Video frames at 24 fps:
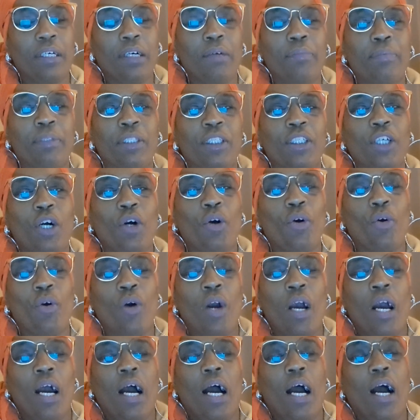up, so
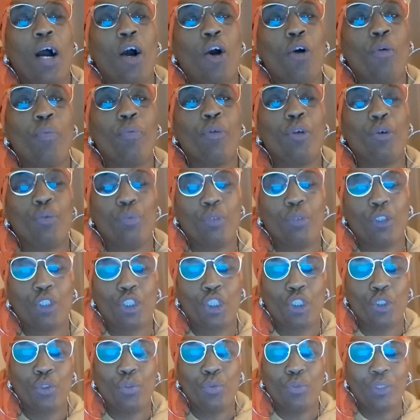I hope you will
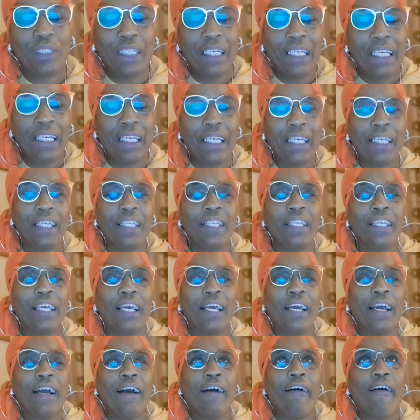tune in
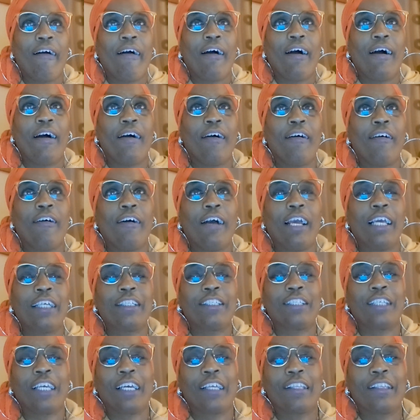and
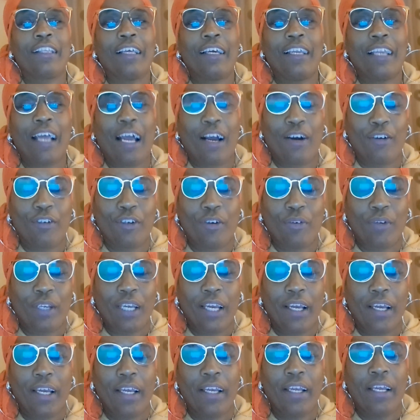check that out.
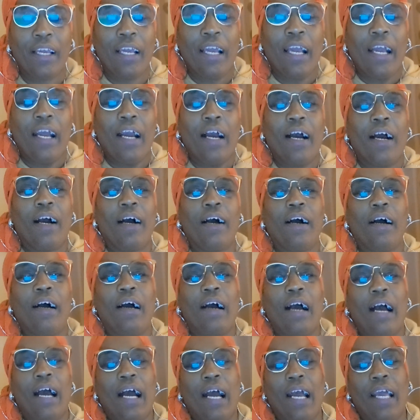Okay,
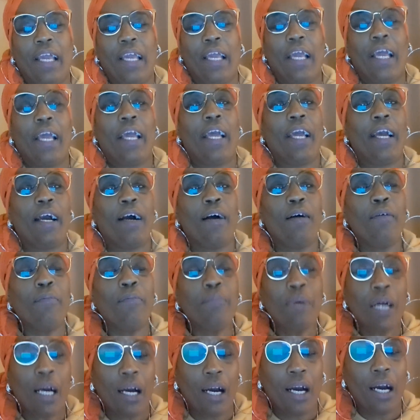I
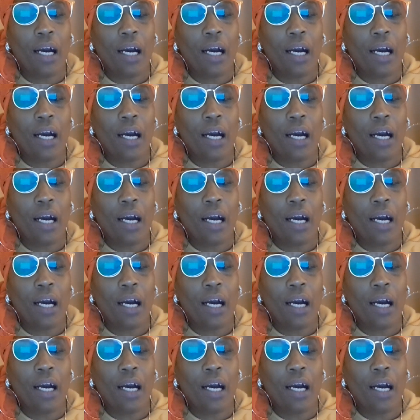am